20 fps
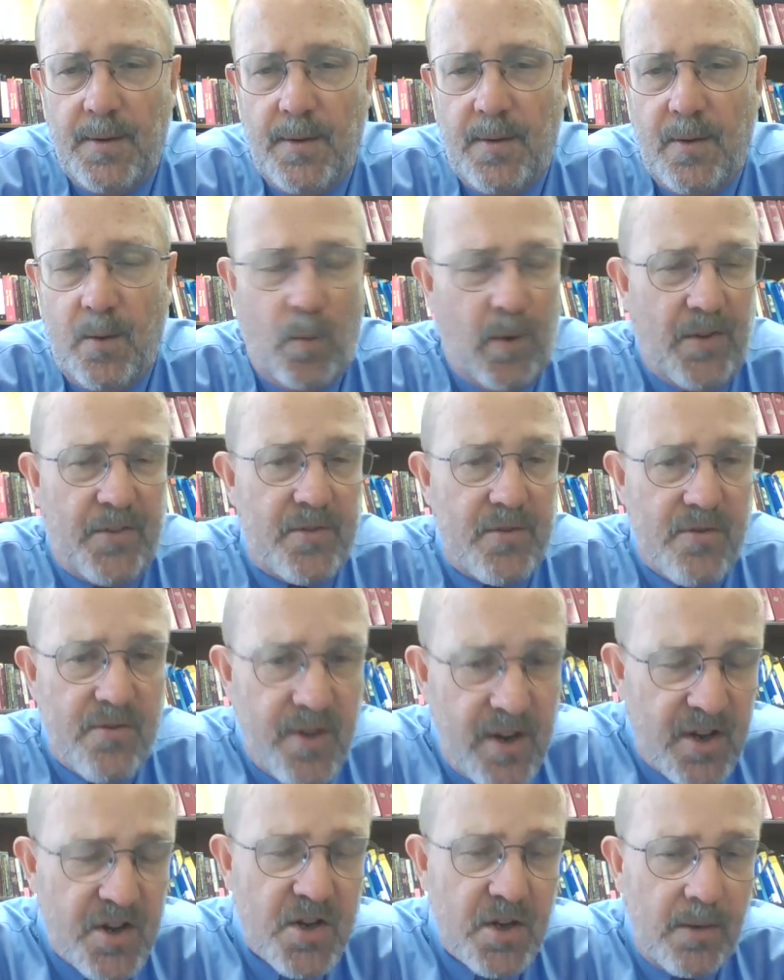the Western
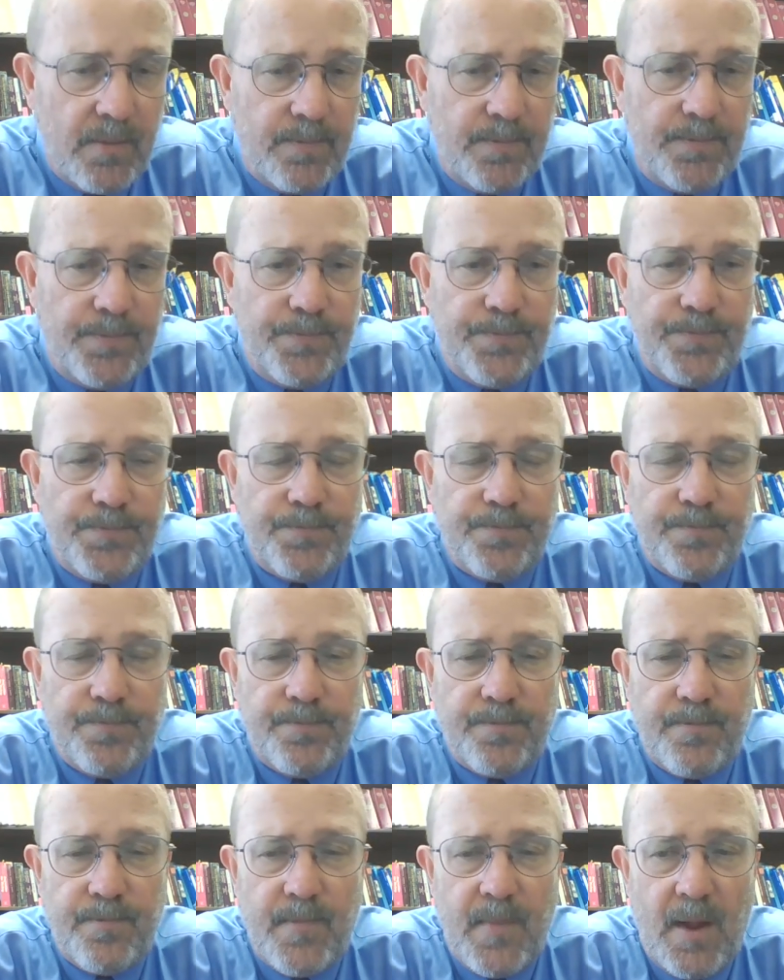tradition
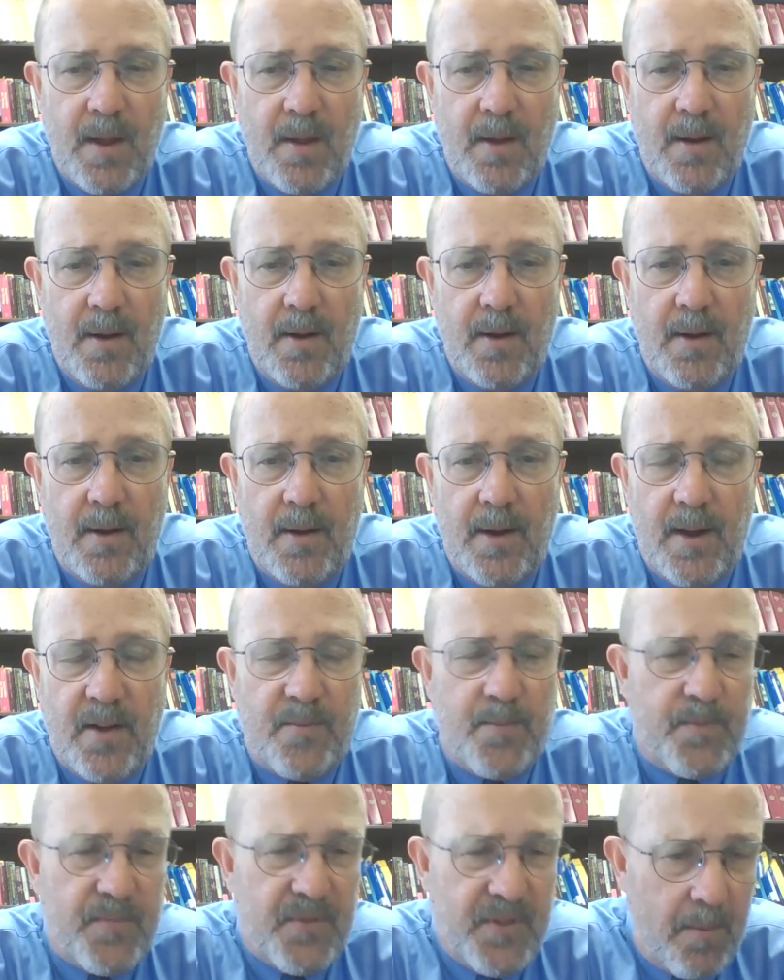has
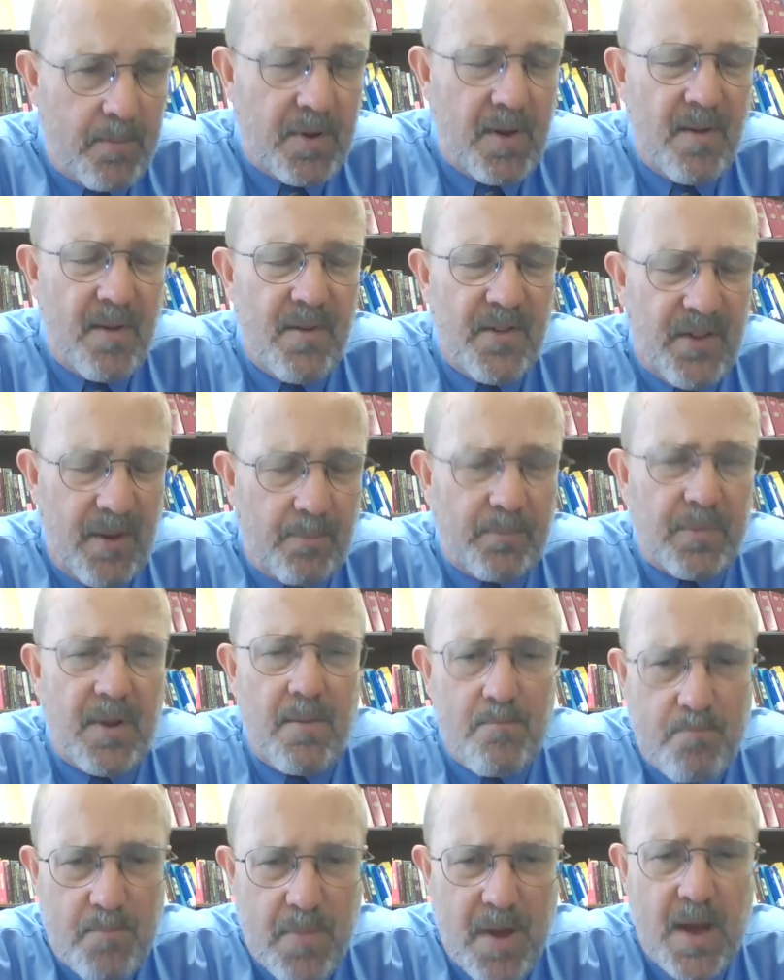simply
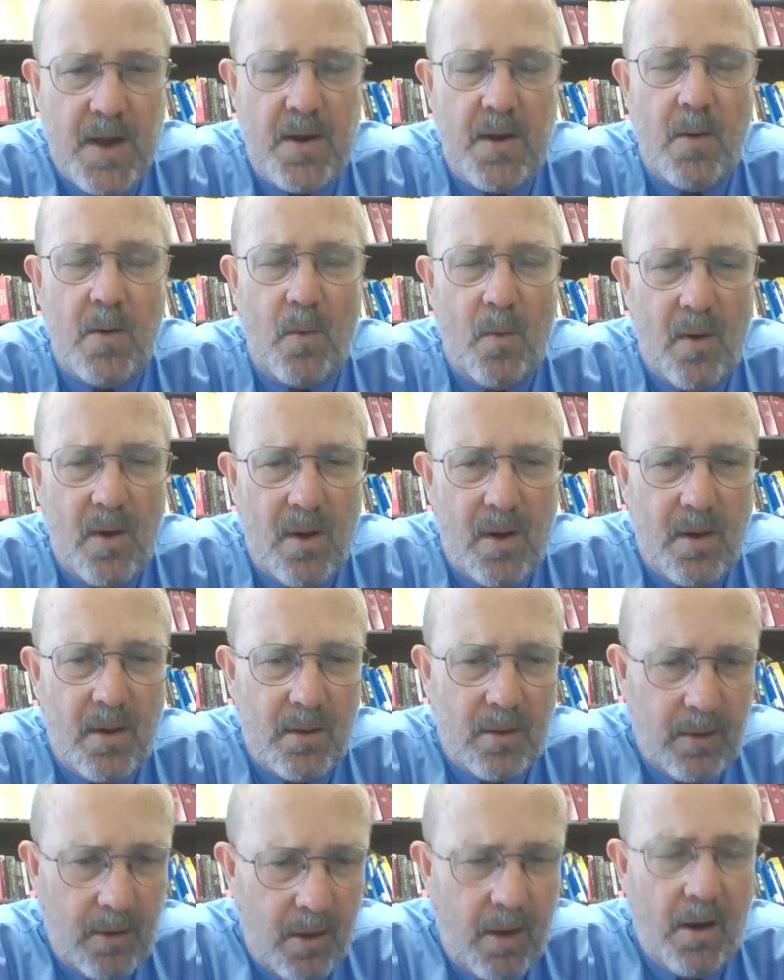been the
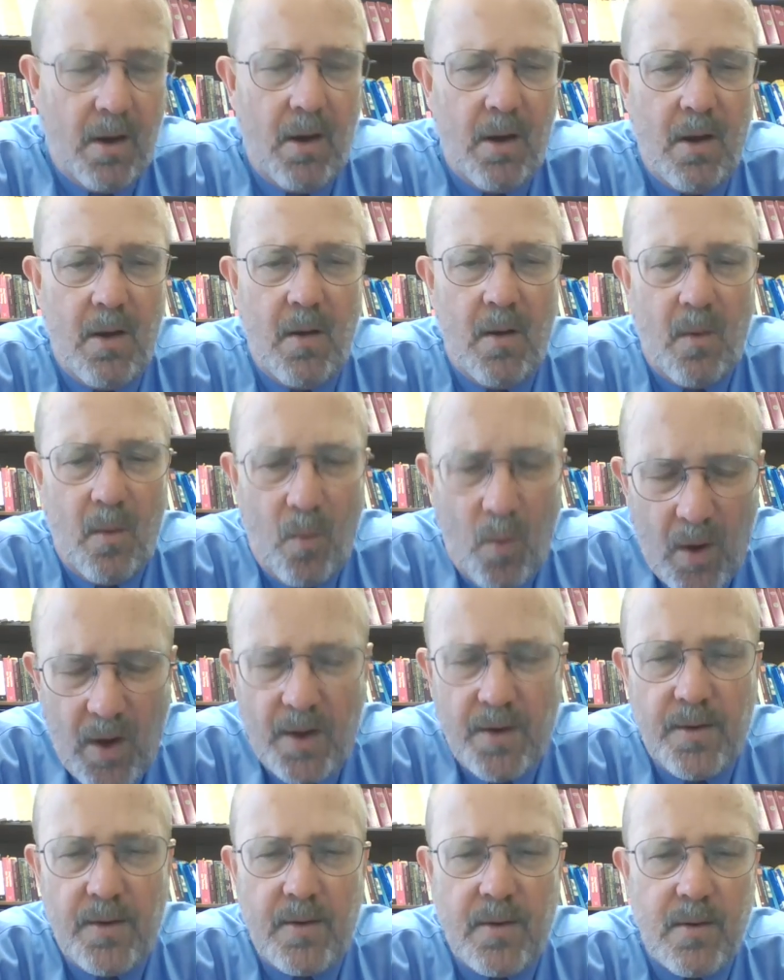long
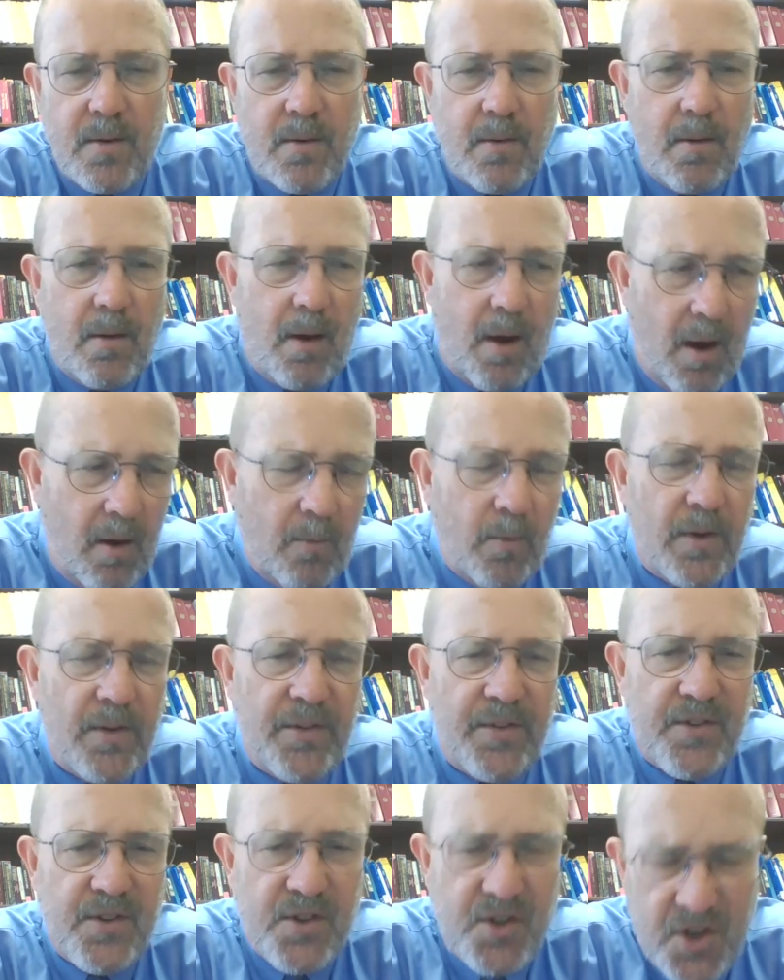one,
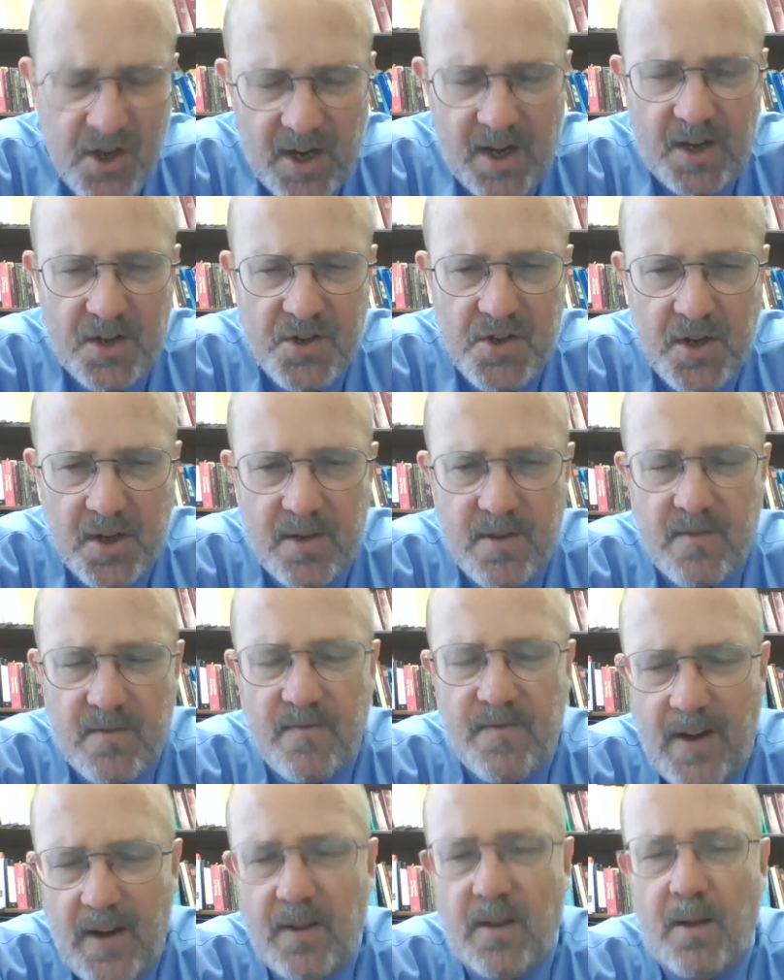always changing and
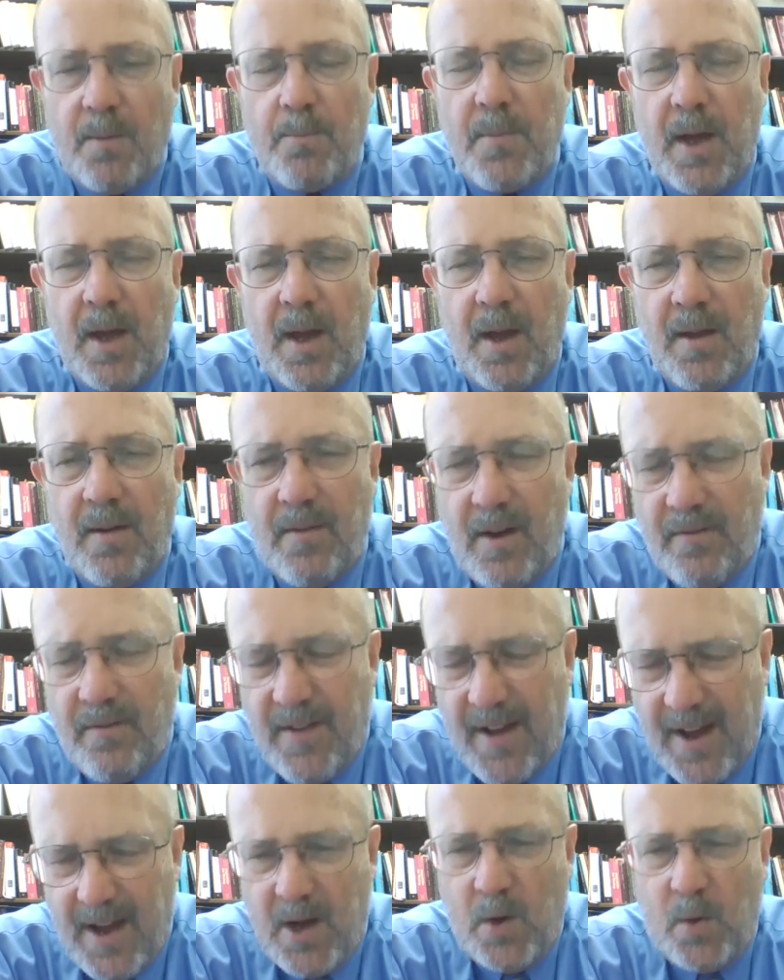developing of
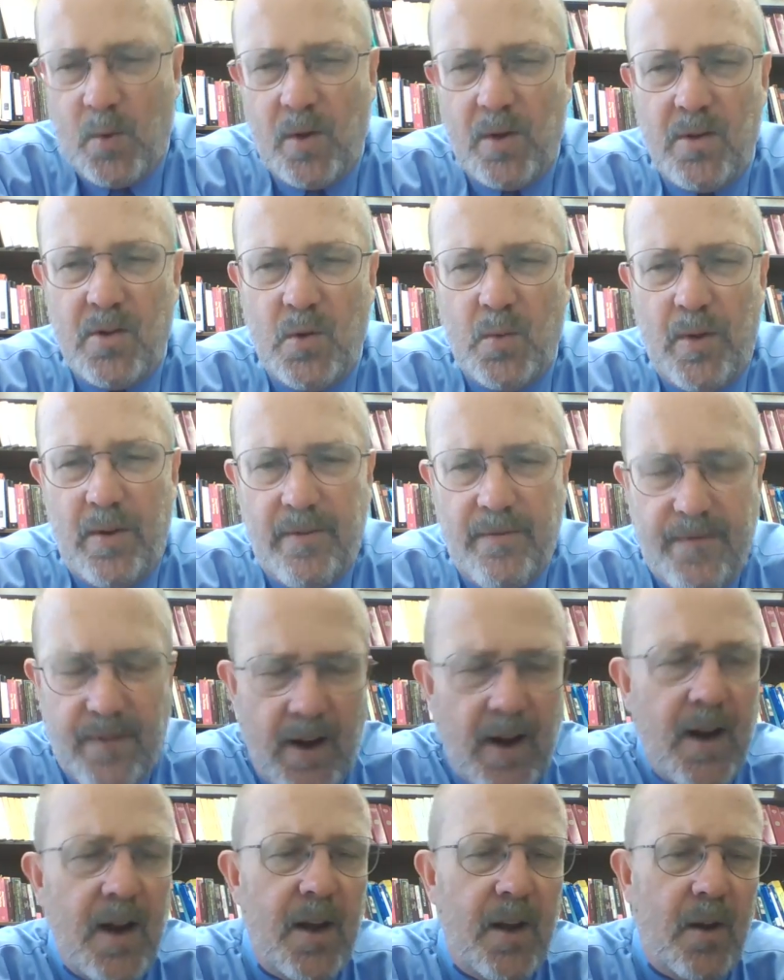how do we
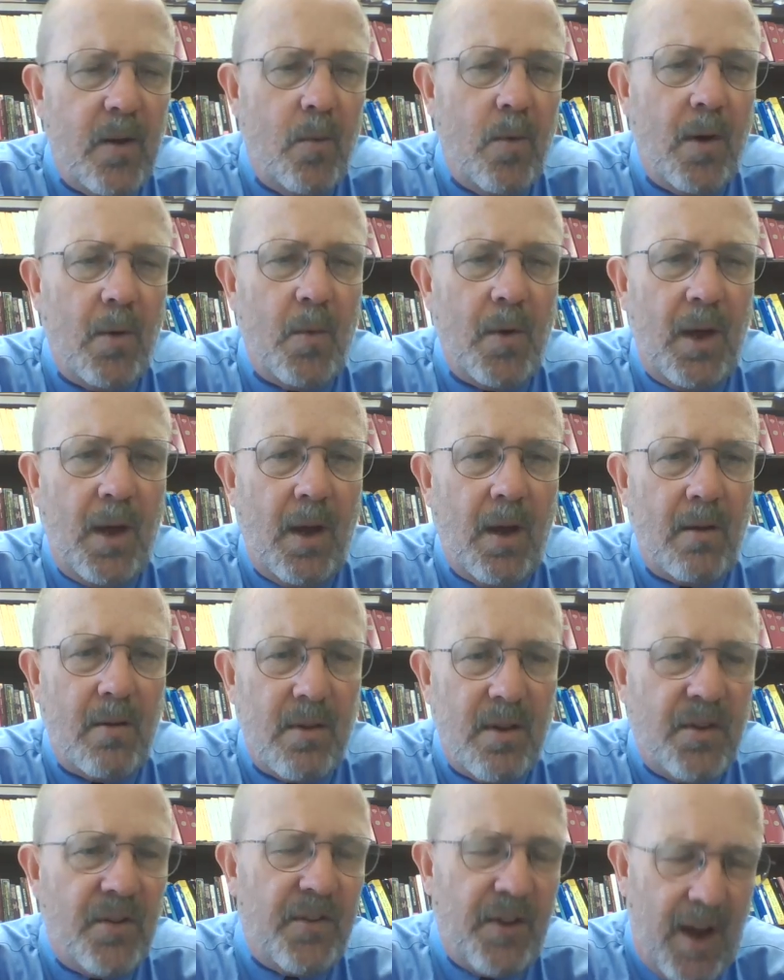find what we
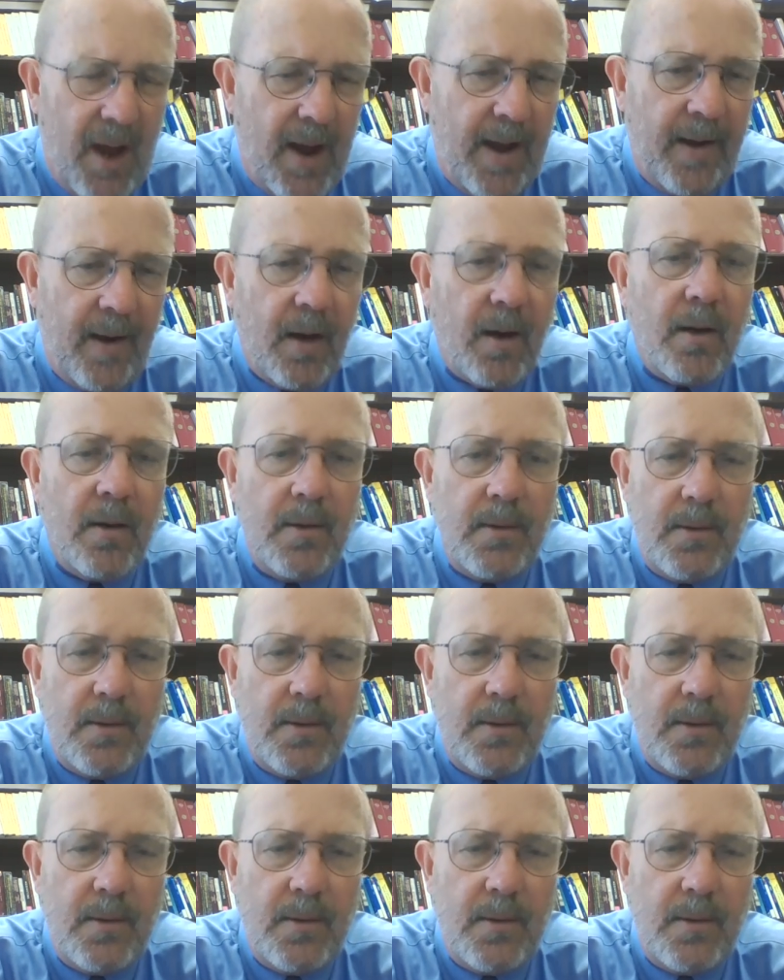desire